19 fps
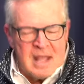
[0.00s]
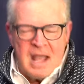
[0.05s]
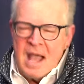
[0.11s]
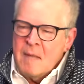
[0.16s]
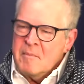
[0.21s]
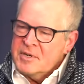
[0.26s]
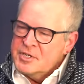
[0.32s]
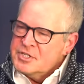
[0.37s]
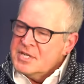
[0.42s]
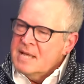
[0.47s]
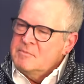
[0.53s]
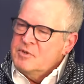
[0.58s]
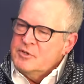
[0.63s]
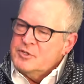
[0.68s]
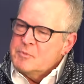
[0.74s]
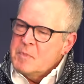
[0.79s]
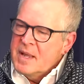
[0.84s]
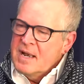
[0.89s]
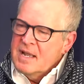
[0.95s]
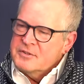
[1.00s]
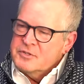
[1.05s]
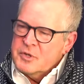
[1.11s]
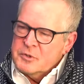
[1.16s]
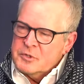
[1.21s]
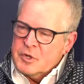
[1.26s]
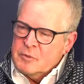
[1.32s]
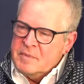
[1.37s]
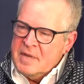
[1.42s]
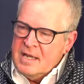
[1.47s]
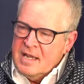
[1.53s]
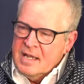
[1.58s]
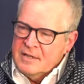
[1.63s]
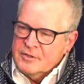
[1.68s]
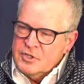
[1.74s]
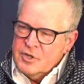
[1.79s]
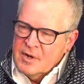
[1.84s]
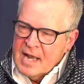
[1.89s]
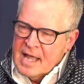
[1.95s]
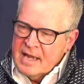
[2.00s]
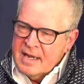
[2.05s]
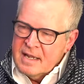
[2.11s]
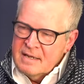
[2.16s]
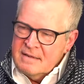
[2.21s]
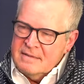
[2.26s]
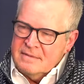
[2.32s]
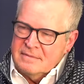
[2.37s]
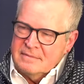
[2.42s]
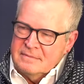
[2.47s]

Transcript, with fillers: How much time do you spend on social media? Do you like it?